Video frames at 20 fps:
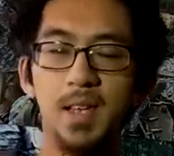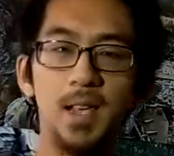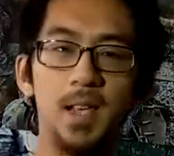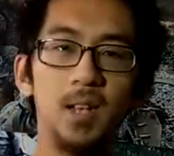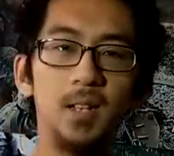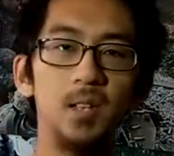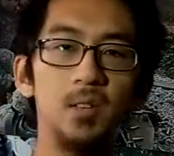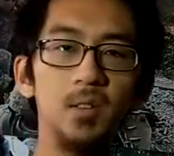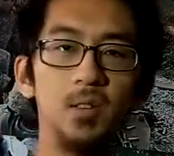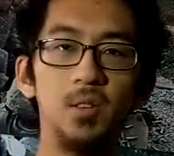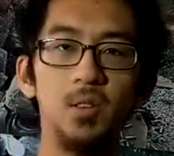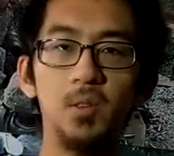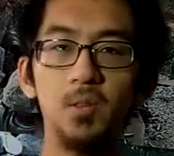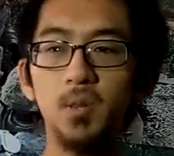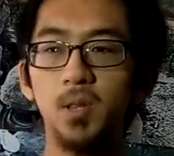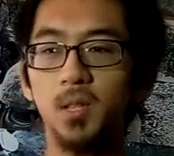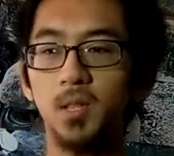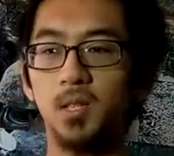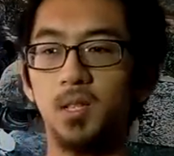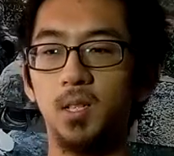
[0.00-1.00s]
And
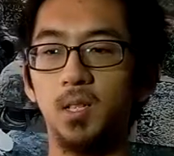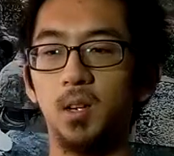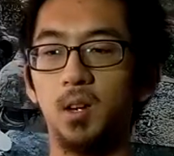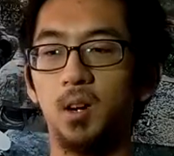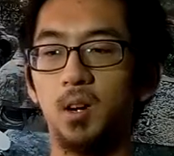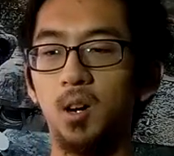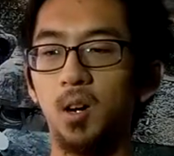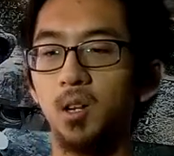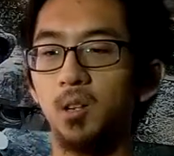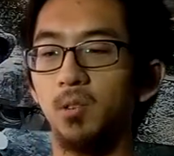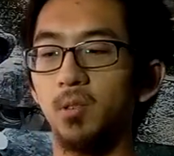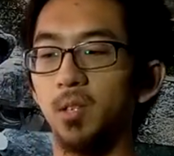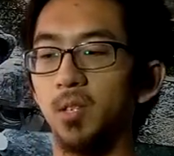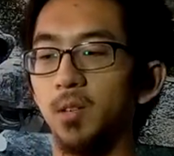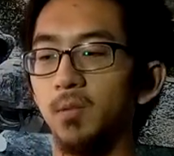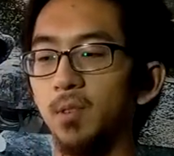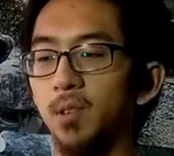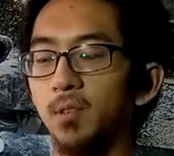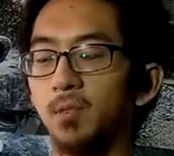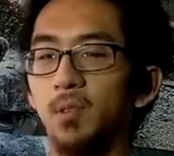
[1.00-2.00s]
you just see hundreds
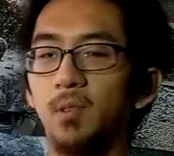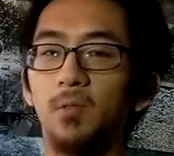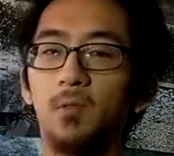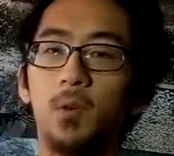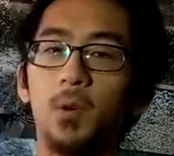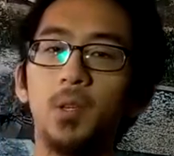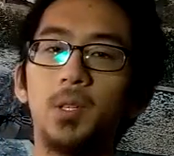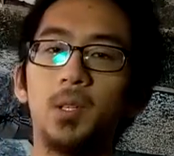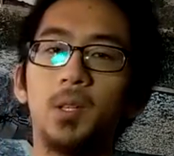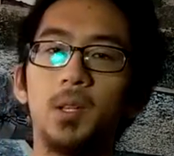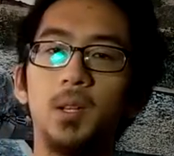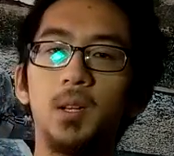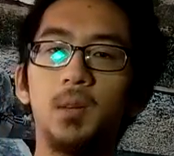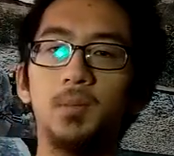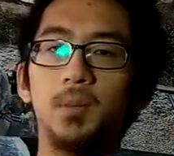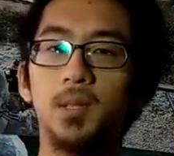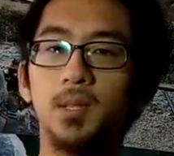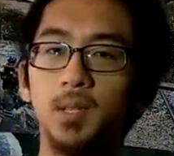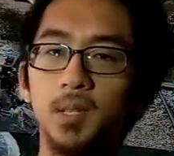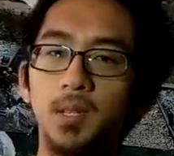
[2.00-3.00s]
of different voice
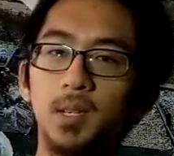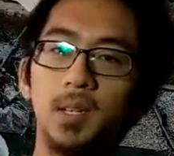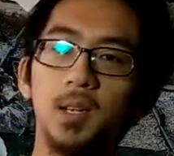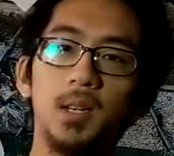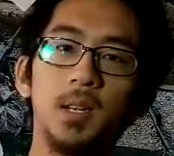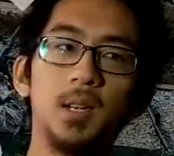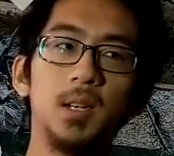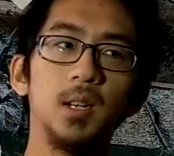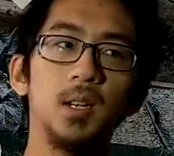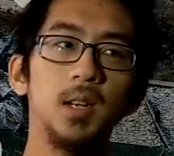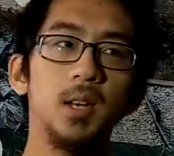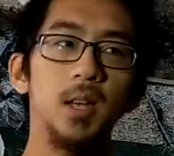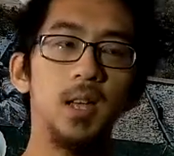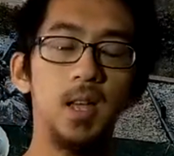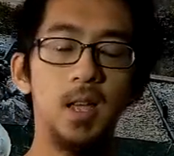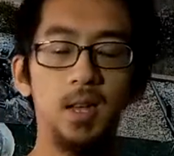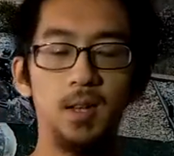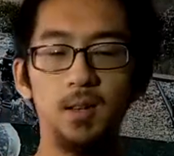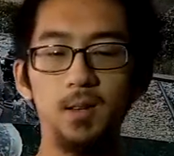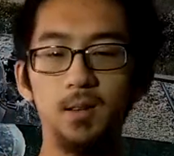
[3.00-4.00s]
clips.
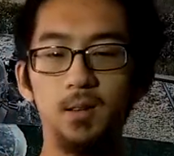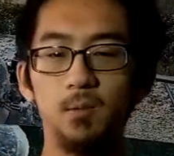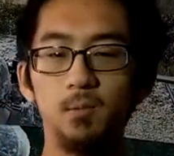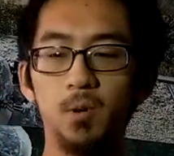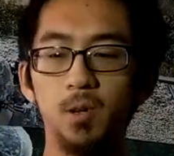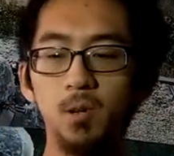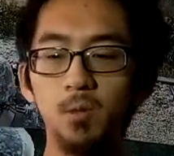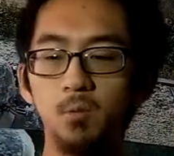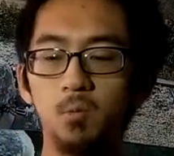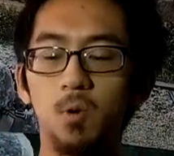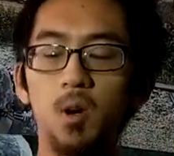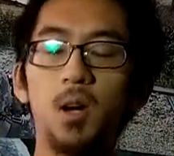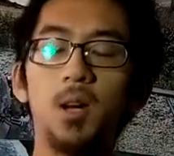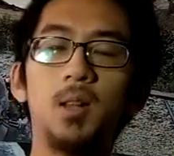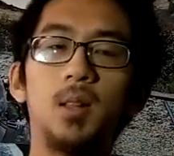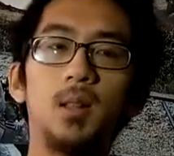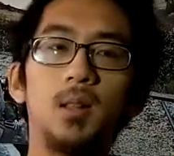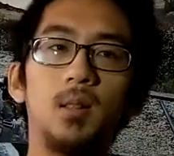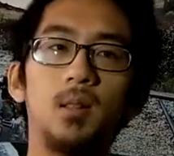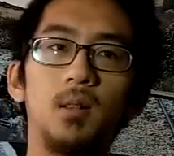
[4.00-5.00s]
And when you
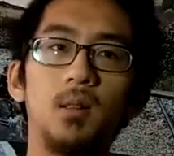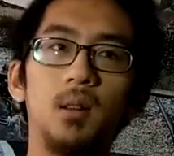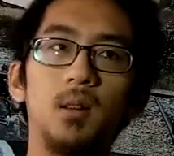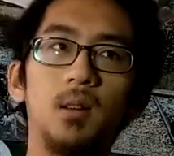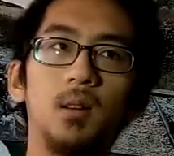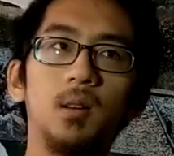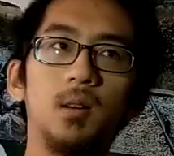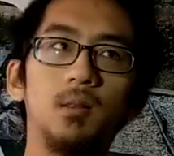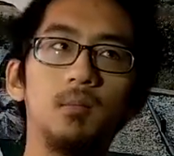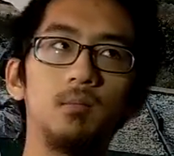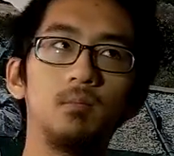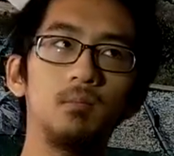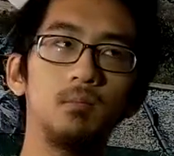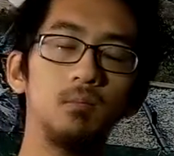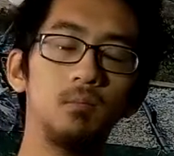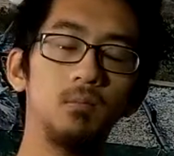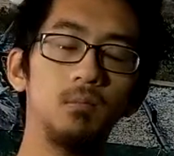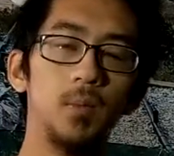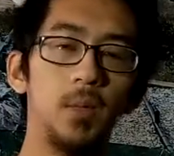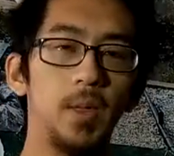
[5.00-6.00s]
watch
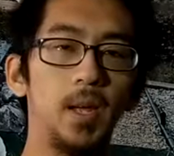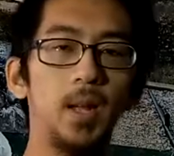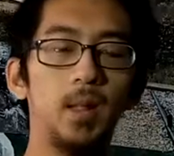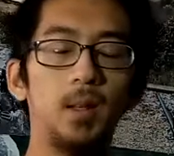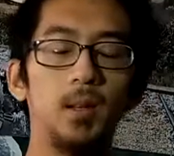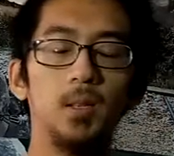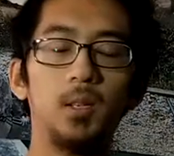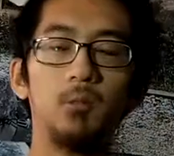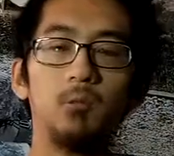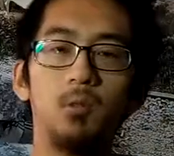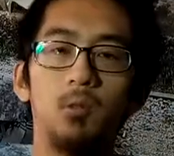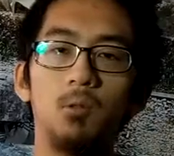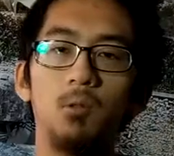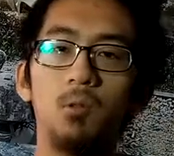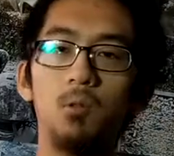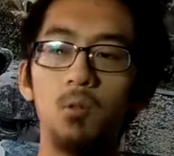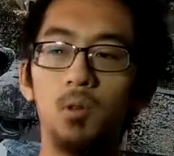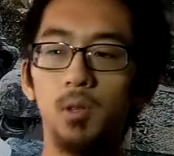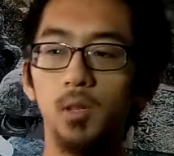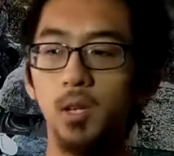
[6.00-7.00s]
They Shall Not Grow
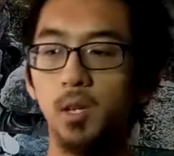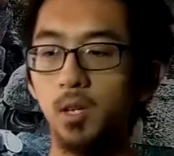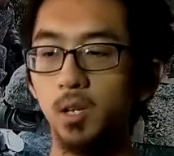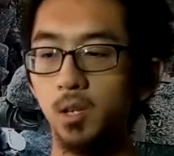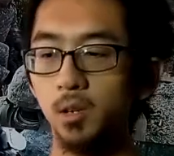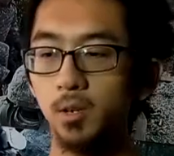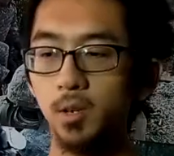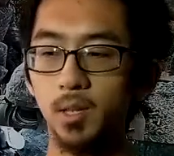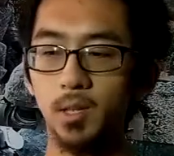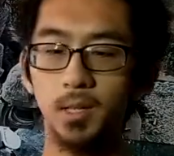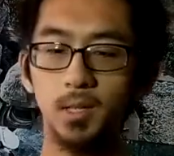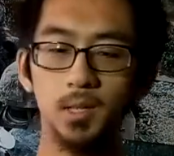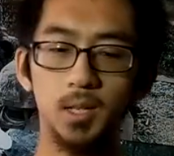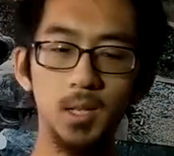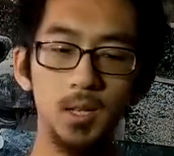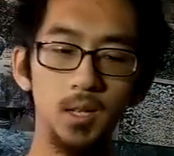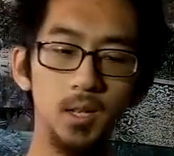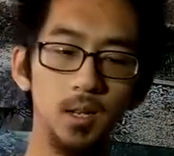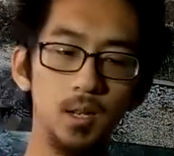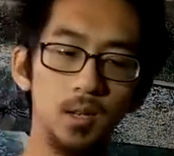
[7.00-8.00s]
Old, you can
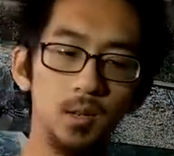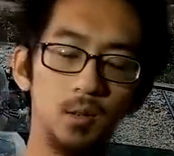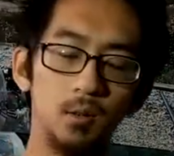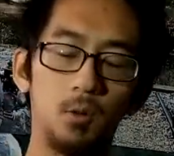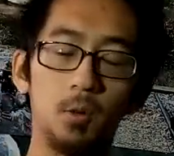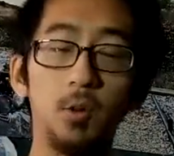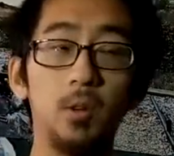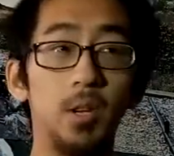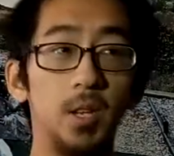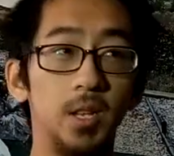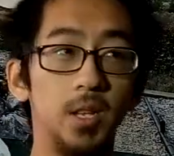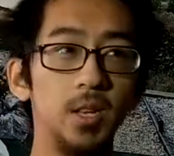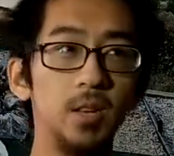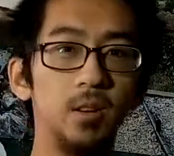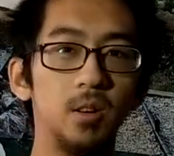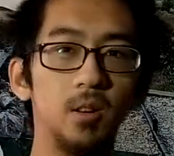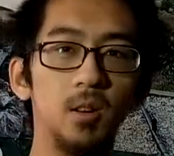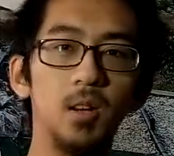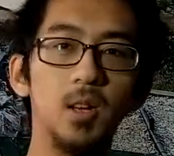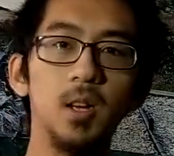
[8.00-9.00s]
see, or you can
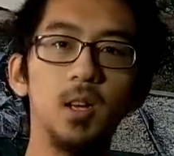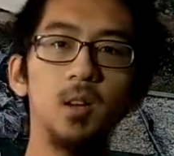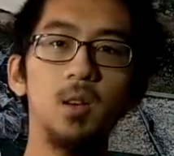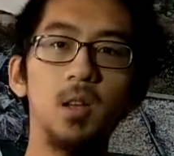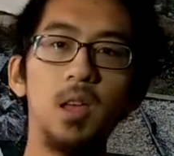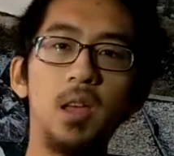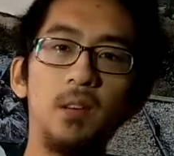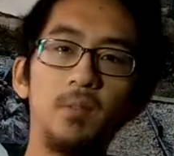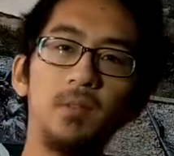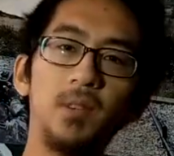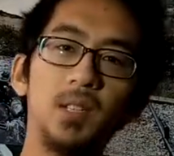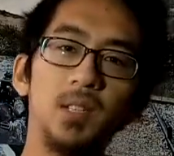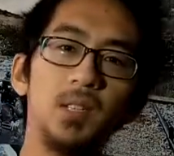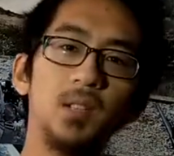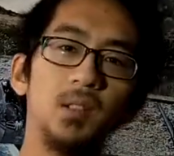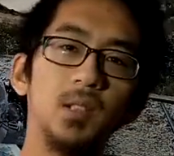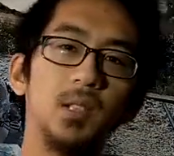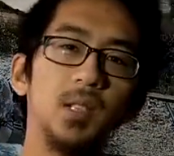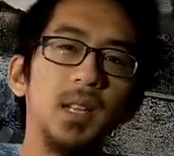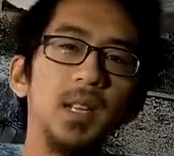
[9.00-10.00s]
hear, every
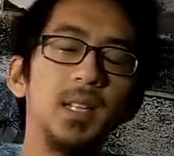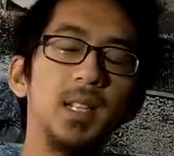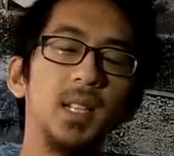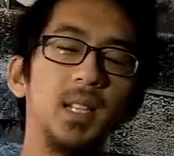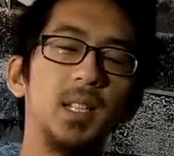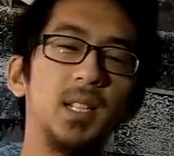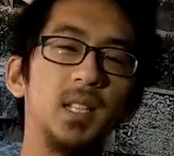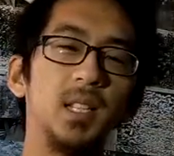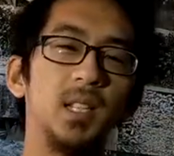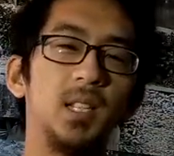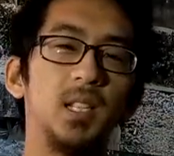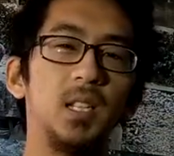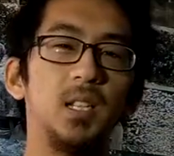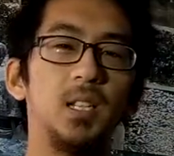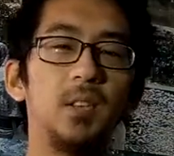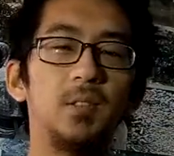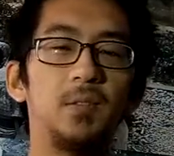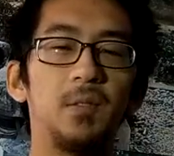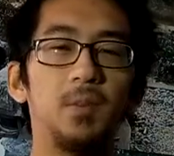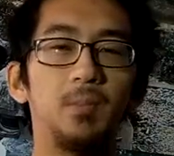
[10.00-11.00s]
single sentence is a
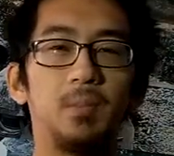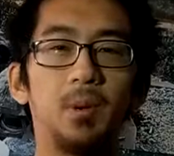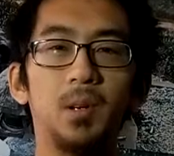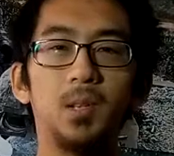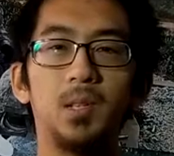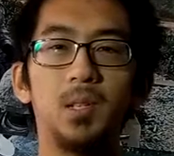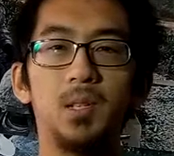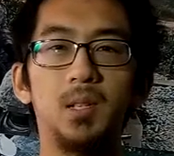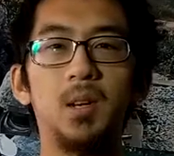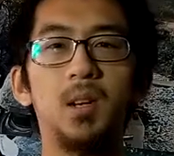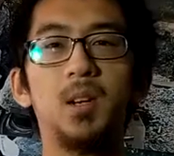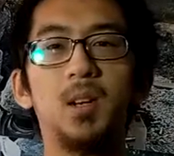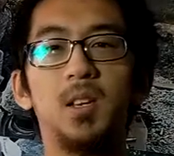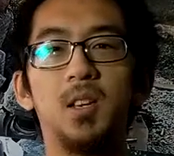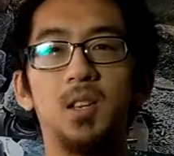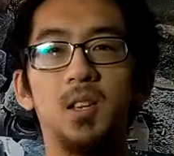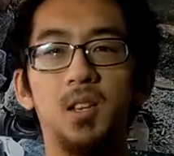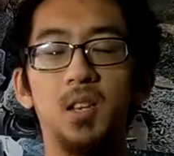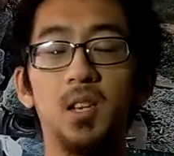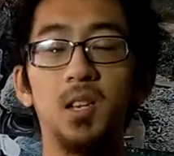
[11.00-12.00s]
different person
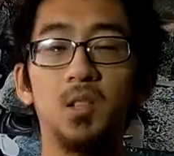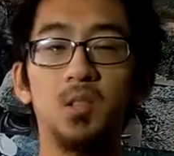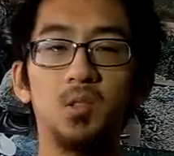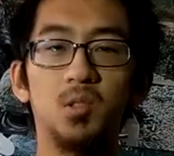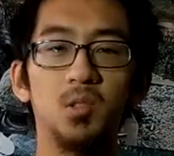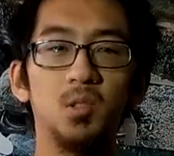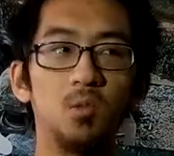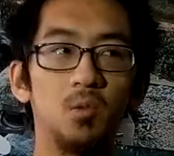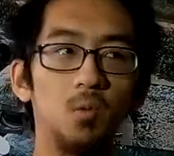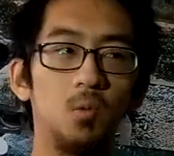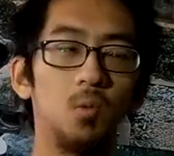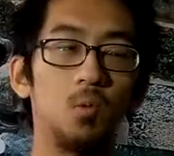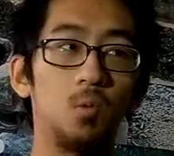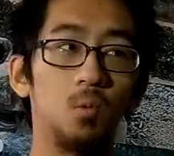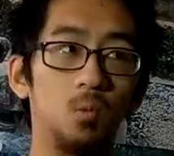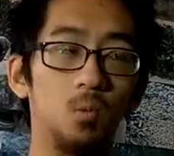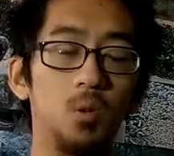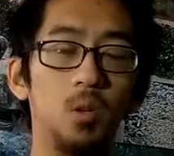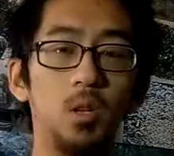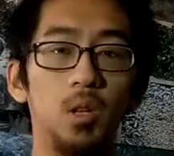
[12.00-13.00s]
talking. It's
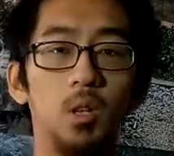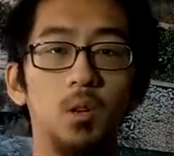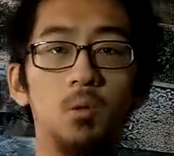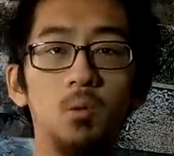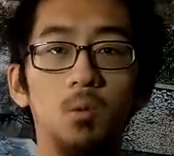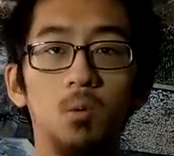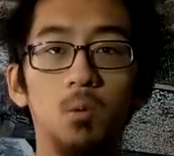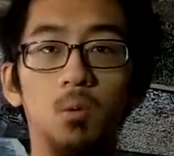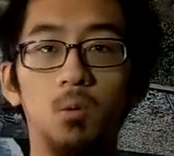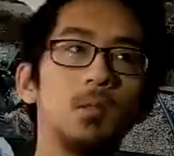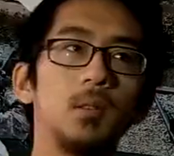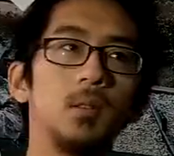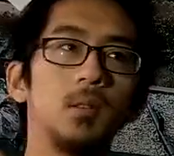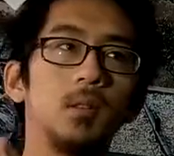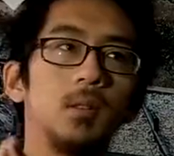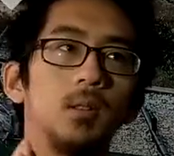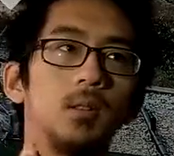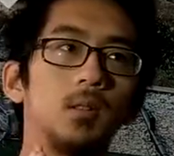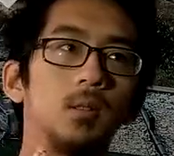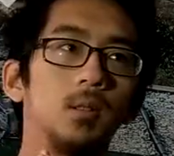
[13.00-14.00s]
really cool.
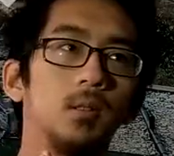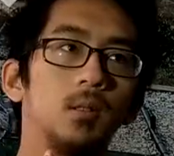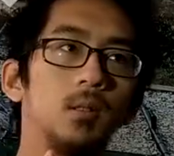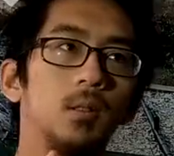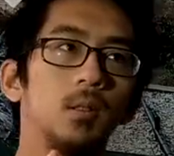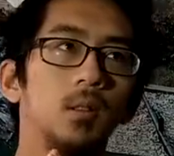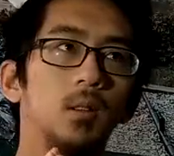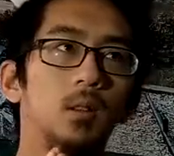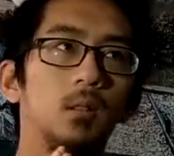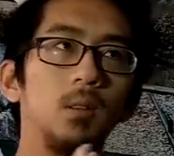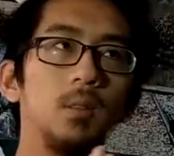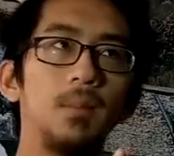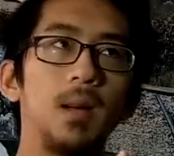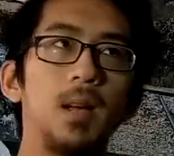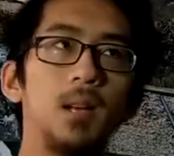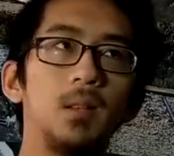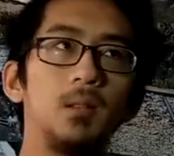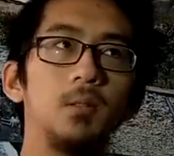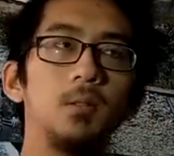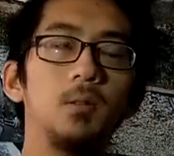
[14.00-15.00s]
Going
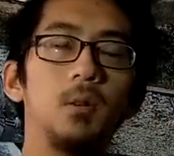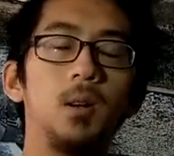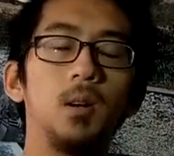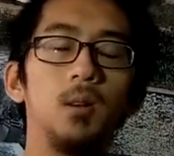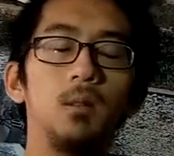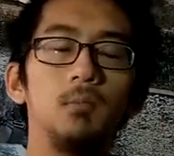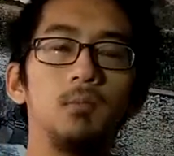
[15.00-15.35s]
back to,